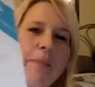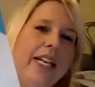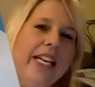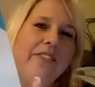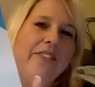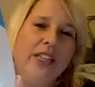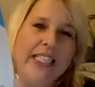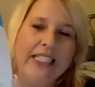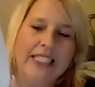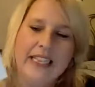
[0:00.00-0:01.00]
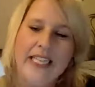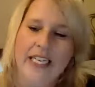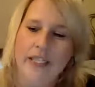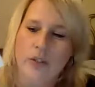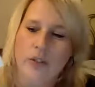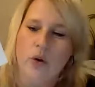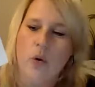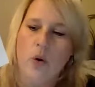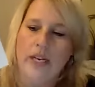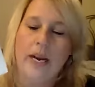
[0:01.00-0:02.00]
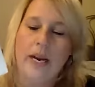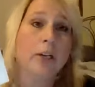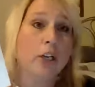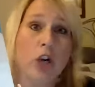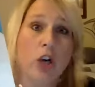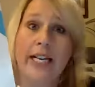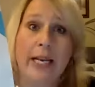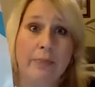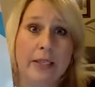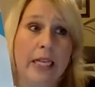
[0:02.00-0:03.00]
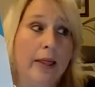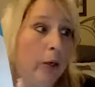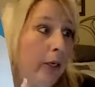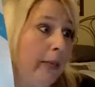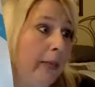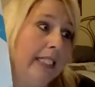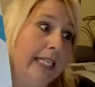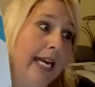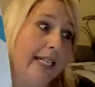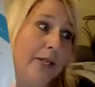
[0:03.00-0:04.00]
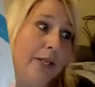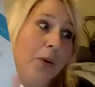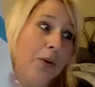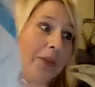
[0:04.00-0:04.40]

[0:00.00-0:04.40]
going to give you a list at the end of this recording. I'm going to try to keep this at 30 minutes, guys, so work